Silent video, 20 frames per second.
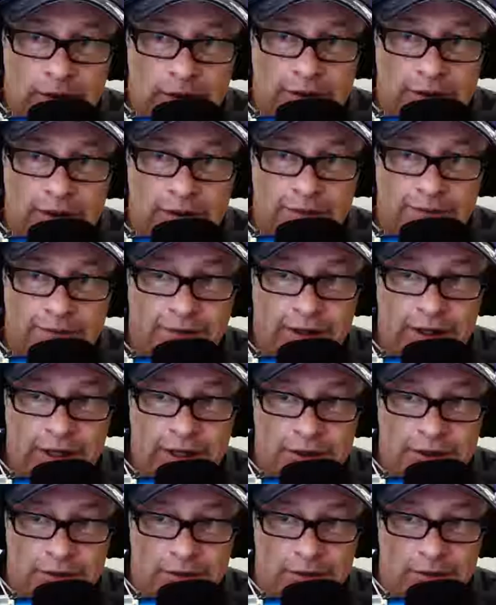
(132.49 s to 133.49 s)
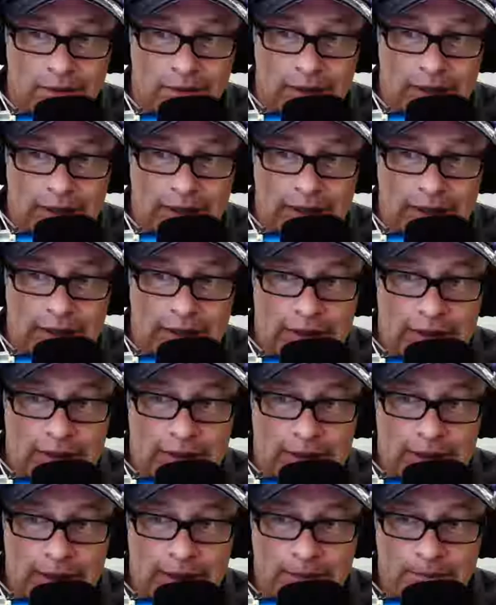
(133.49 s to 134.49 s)
I think the financial
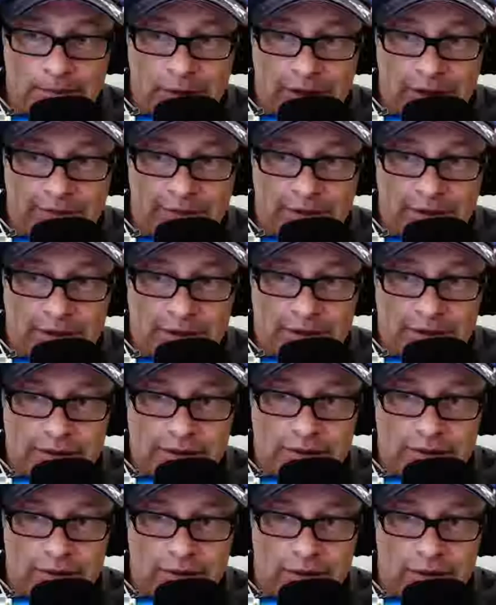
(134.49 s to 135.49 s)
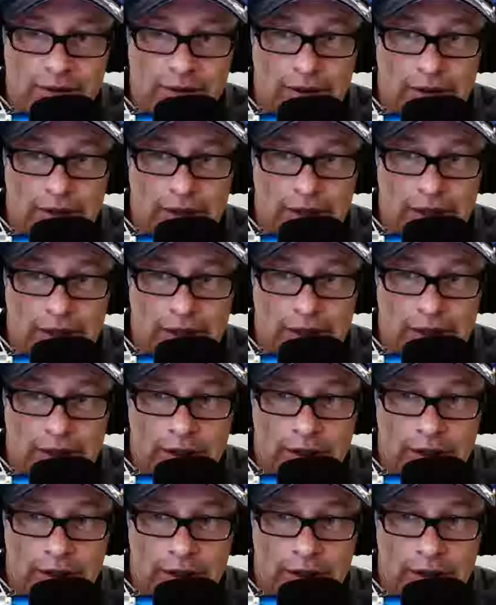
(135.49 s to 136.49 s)
benefits
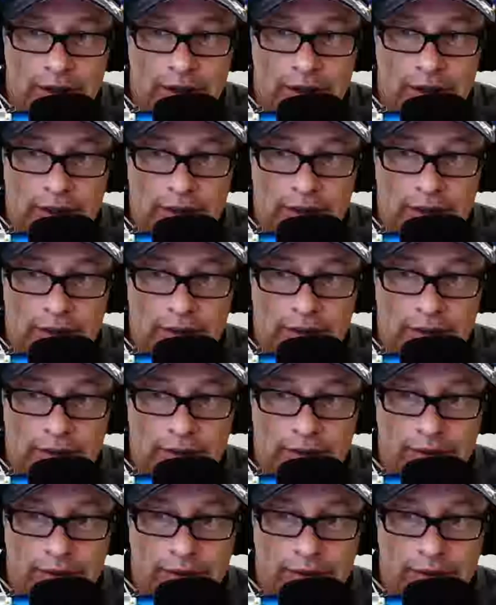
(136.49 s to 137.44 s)
are